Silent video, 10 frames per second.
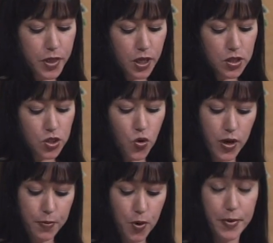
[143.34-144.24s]
So he
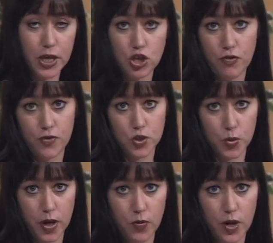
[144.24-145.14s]
put me in jail for
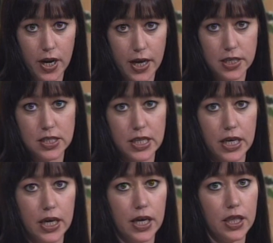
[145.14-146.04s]
21 days
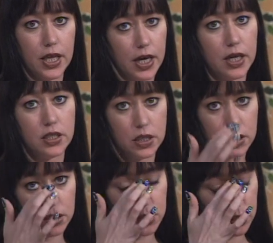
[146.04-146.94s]
thinking that
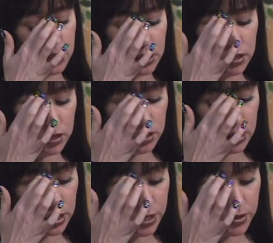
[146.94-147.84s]

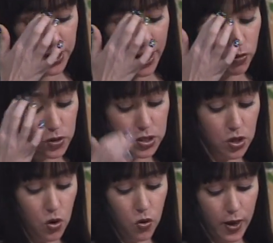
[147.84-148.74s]
that was
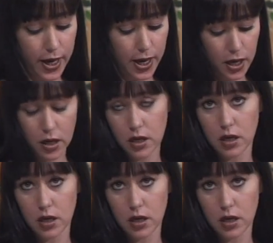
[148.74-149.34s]
okay.